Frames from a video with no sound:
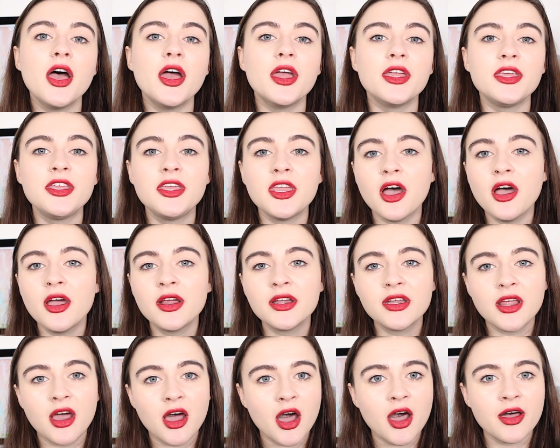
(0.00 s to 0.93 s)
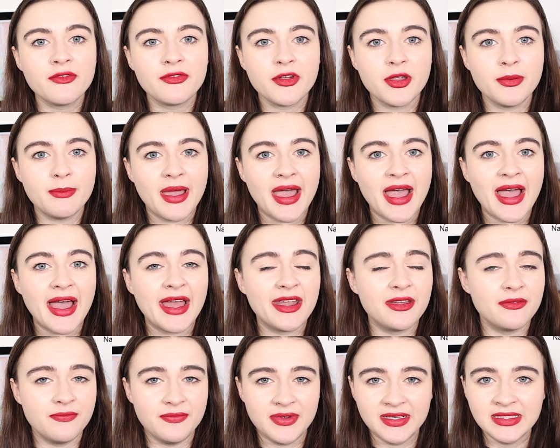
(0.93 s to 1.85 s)
A young Navajo
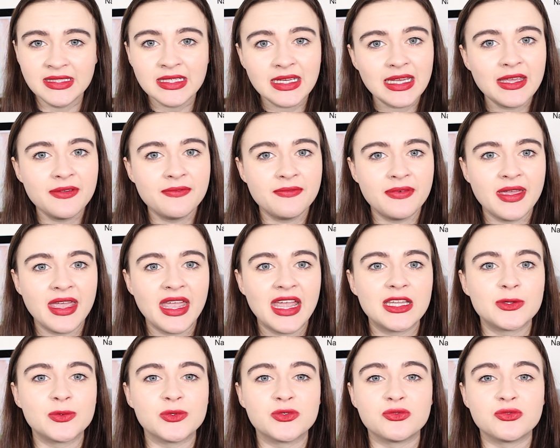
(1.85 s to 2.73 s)
man, physically fit,